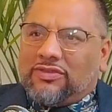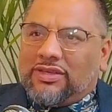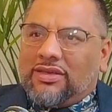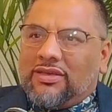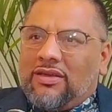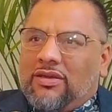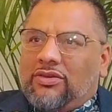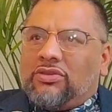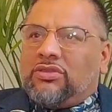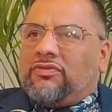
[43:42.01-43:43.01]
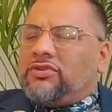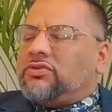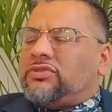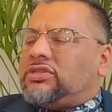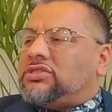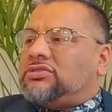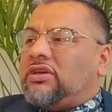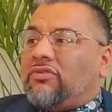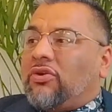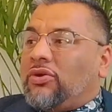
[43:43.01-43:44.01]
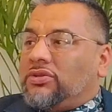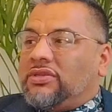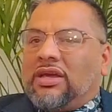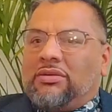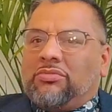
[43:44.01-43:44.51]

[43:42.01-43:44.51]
Like you individual physicians have a hard time.